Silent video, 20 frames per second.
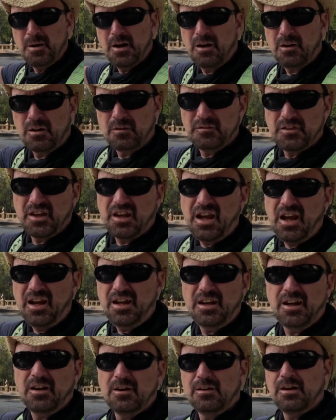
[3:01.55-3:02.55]
out of the
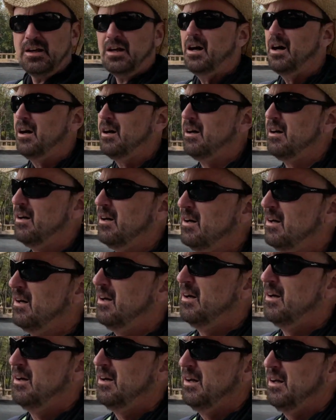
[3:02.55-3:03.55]
gate area
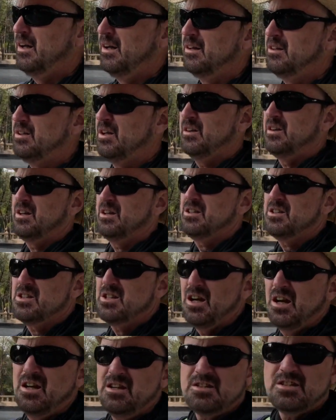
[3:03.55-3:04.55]
into the
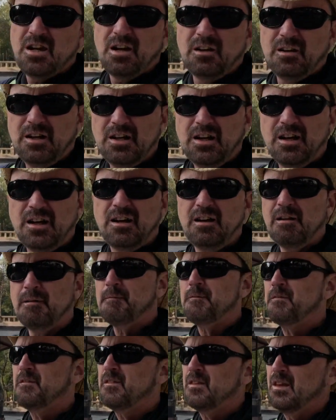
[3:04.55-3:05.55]
exchange area
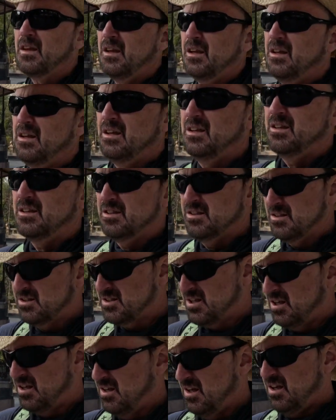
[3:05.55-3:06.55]

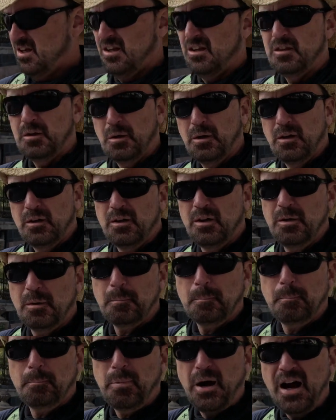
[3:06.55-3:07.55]
is the
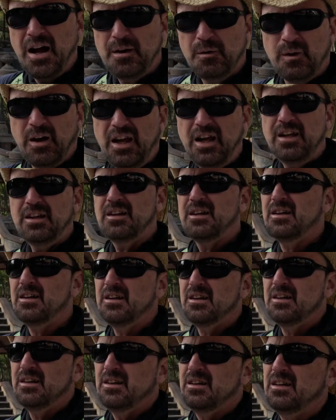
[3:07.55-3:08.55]
buy rate
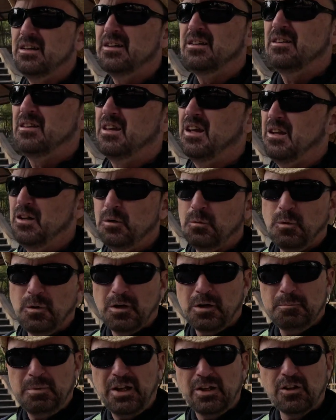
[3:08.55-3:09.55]
that you
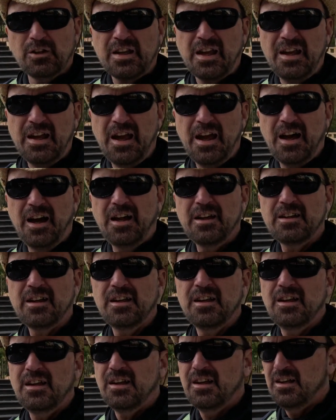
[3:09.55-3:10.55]
want to be looking at
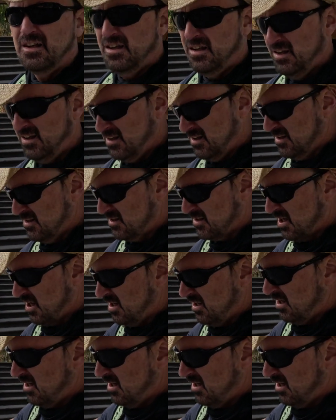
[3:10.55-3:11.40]
is